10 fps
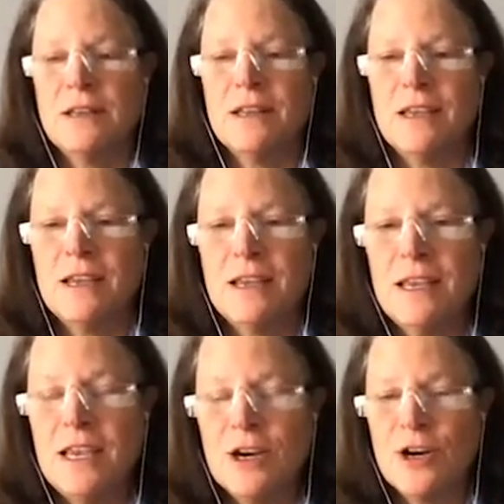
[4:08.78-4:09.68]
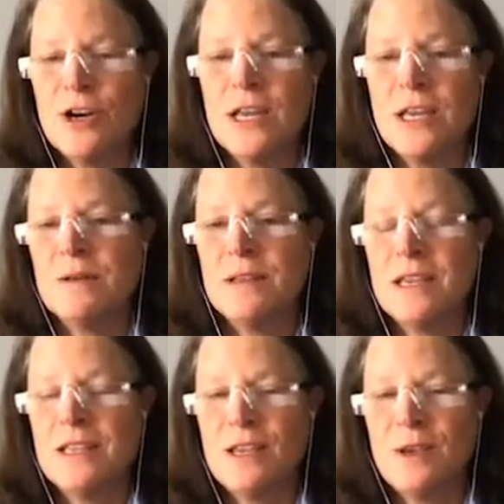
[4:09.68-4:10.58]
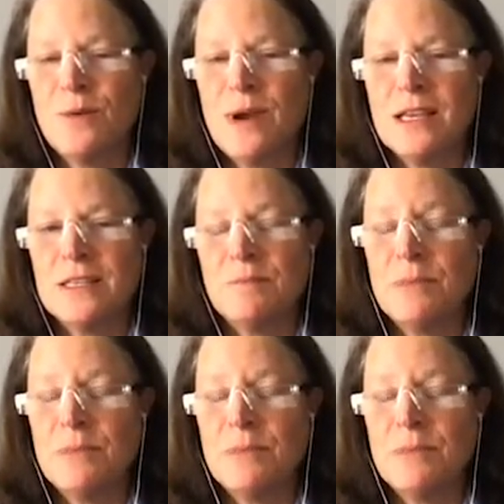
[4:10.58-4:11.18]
here in the US,